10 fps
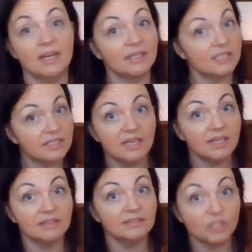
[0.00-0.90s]
not just
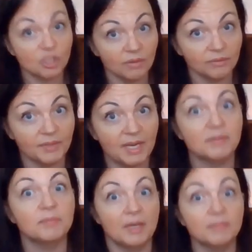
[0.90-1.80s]
like showroom
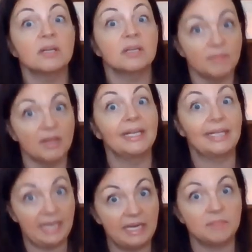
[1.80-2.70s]
camps, but I'm talking about like
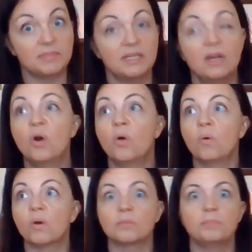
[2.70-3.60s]
camps
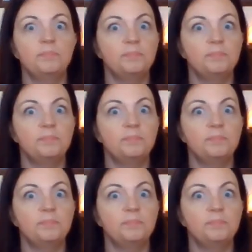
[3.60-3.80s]
or